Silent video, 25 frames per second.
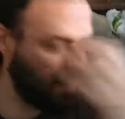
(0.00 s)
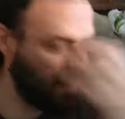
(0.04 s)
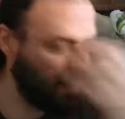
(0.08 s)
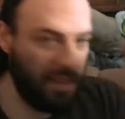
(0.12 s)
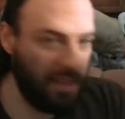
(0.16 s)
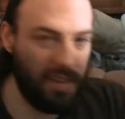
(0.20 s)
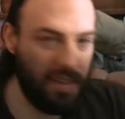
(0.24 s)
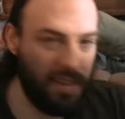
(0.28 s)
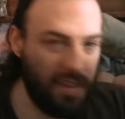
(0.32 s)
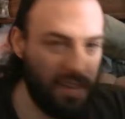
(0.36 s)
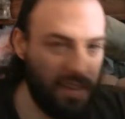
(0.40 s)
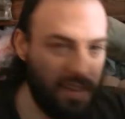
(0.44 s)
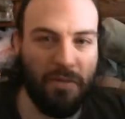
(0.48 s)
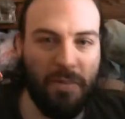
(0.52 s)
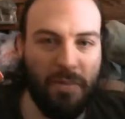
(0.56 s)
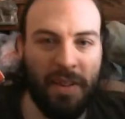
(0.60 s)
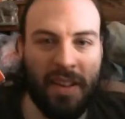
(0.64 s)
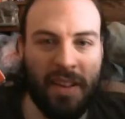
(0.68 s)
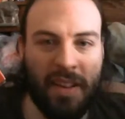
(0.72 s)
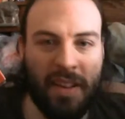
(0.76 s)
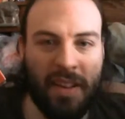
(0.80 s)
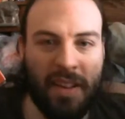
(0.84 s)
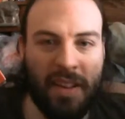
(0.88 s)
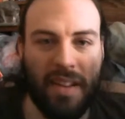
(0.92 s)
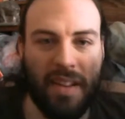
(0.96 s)

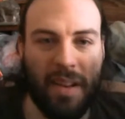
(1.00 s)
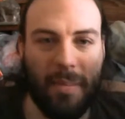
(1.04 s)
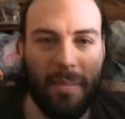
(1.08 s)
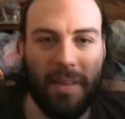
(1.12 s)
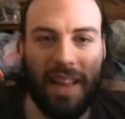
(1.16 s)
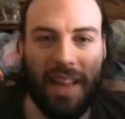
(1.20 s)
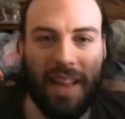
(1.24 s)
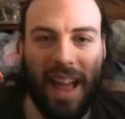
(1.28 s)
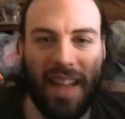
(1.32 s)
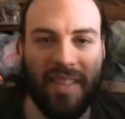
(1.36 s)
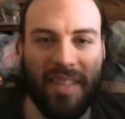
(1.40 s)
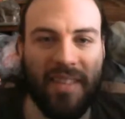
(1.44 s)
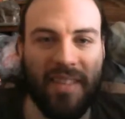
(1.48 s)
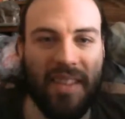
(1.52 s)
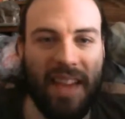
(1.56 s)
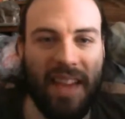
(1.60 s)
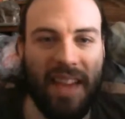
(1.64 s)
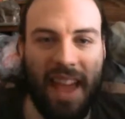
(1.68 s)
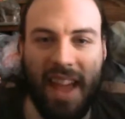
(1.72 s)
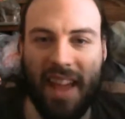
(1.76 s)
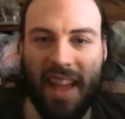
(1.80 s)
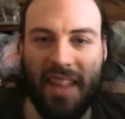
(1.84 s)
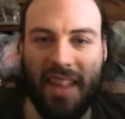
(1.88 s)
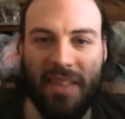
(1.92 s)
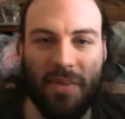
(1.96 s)
stupid plastic
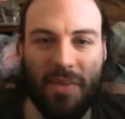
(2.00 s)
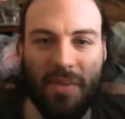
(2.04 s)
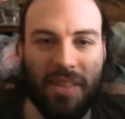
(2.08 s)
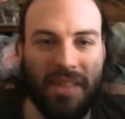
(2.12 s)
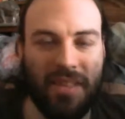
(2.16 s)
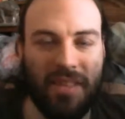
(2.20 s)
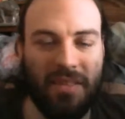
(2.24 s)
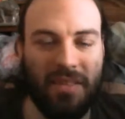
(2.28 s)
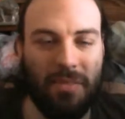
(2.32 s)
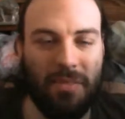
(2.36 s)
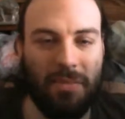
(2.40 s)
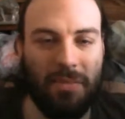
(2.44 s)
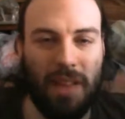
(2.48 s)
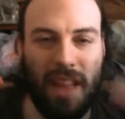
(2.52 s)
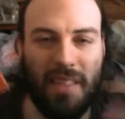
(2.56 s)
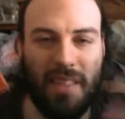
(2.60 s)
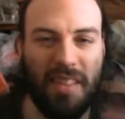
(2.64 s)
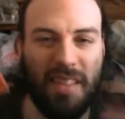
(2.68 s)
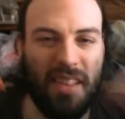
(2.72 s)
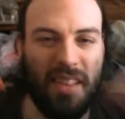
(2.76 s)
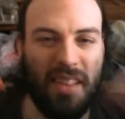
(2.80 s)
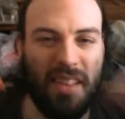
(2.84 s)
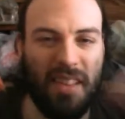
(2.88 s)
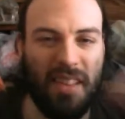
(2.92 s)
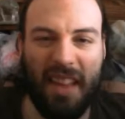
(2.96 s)
heads with
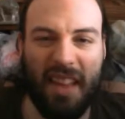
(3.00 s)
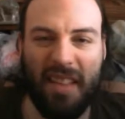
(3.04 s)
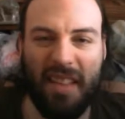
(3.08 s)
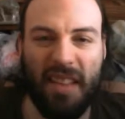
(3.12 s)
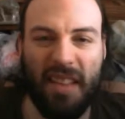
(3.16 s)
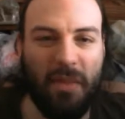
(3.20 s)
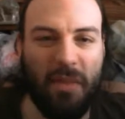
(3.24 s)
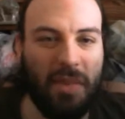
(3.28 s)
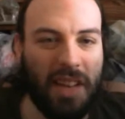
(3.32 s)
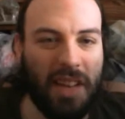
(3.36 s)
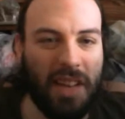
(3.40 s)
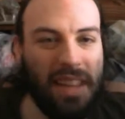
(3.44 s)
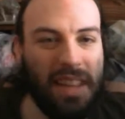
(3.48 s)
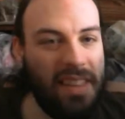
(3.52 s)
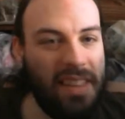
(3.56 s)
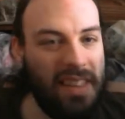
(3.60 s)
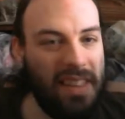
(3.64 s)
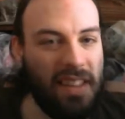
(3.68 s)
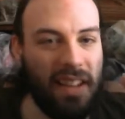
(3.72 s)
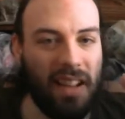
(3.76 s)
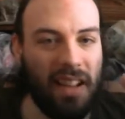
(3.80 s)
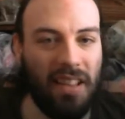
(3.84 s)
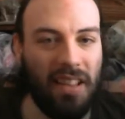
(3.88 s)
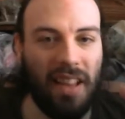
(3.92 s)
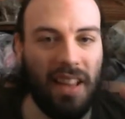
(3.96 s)
plastic cases, which I
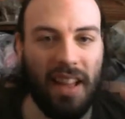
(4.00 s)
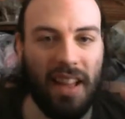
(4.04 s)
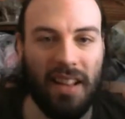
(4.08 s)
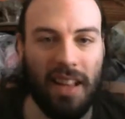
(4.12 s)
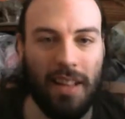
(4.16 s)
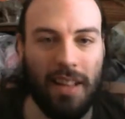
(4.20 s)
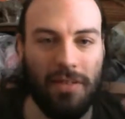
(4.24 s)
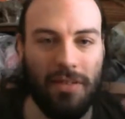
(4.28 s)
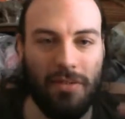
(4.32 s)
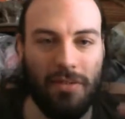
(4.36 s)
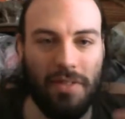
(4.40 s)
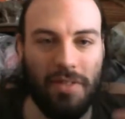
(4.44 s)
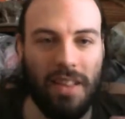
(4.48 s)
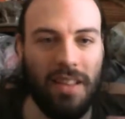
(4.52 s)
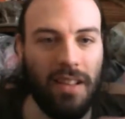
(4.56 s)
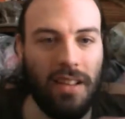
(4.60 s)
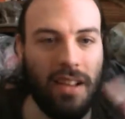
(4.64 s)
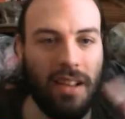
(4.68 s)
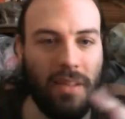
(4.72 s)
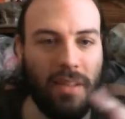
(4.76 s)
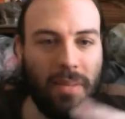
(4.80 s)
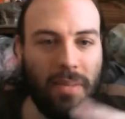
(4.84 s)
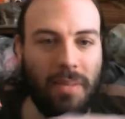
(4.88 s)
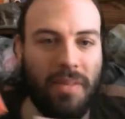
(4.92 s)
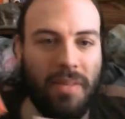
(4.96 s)
did not like, and I don't think a
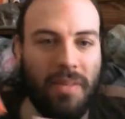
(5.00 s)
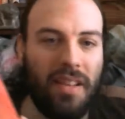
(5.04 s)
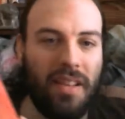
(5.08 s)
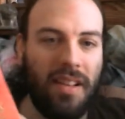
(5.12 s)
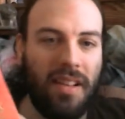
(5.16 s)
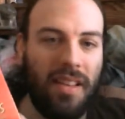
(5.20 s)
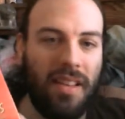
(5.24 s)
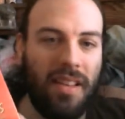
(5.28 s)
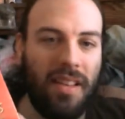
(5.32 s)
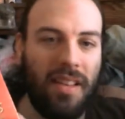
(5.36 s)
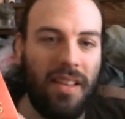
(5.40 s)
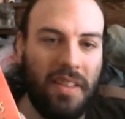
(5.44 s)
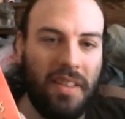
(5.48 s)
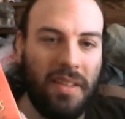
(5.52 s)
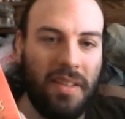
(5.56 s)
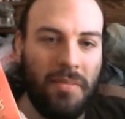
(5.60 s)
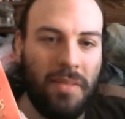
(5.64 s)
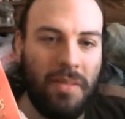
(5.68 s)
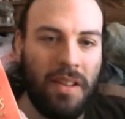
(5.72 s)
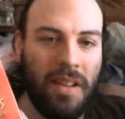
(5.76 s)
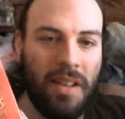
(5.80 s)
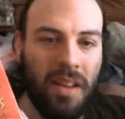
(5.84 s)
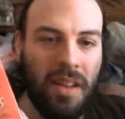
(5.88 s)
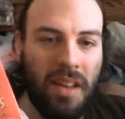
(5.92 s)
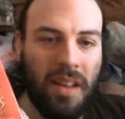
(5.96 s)
lot of people did not like
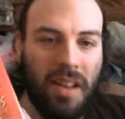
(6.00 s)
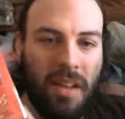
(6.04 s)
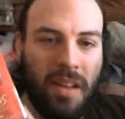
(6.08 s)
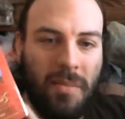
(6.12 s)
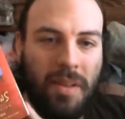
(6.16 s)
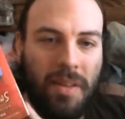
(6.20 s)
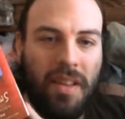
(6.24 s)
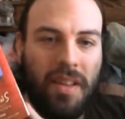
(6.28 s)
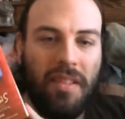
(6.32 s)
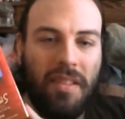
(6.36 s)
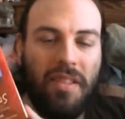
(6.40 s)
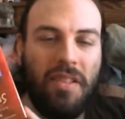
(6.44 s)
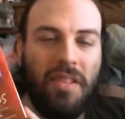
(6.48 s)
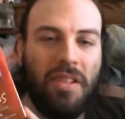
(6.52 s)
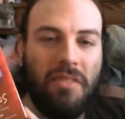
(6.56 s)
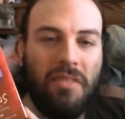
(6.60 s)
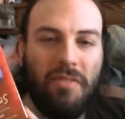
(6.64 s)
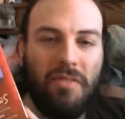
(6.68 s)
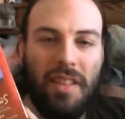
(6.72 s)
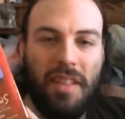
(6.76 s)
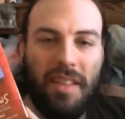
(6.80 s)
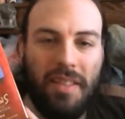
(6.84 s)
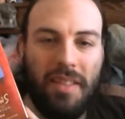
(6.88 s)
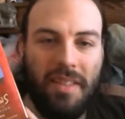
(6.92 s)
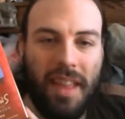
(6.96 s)
them, because you couldn't
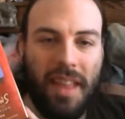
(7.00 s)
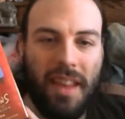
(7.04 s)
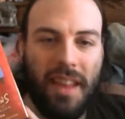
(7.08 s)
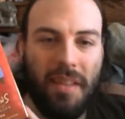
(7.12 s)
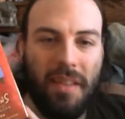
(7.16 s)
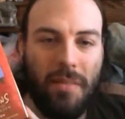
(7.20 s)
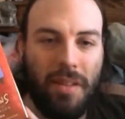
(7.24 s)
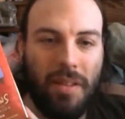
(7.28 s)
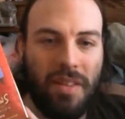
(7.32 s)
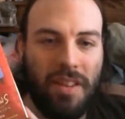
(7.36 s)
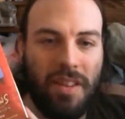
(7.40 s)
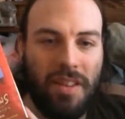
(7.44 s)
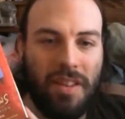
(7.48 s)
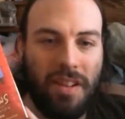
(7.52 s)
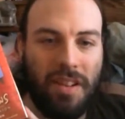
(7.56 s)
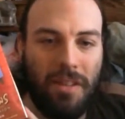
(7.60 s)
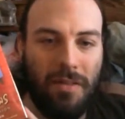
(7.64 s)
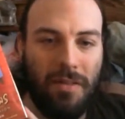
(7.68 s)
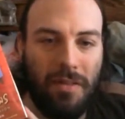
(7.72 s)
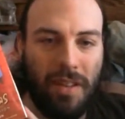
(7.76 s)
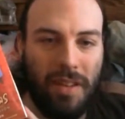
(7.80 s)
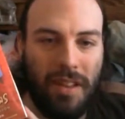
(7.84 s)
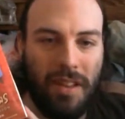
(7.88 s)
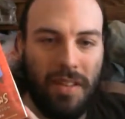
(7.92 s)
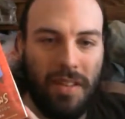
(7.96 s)
really stand them on the
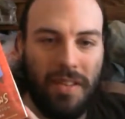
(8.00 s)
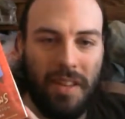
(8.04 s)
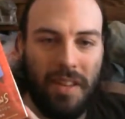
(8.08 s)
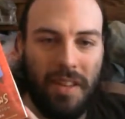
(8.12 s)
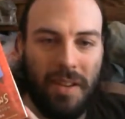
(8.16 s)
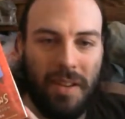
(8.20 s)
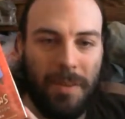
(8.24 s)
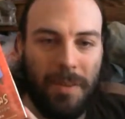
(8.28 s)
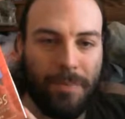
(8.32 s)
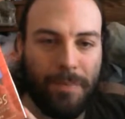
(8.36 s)
shelf or anything.